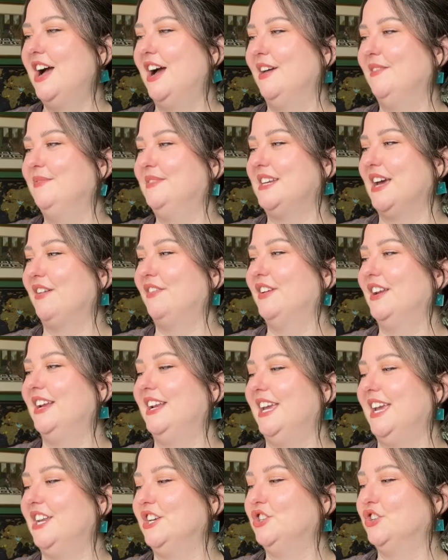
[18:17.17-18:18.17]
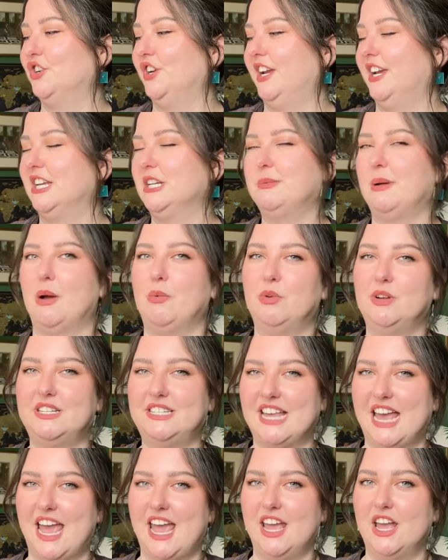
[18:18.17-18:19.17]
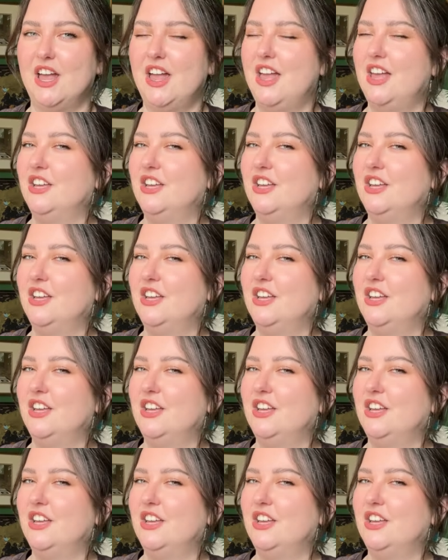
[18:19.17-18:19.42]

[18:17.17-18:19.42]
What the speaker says: I'm definitely intrigued, but I would say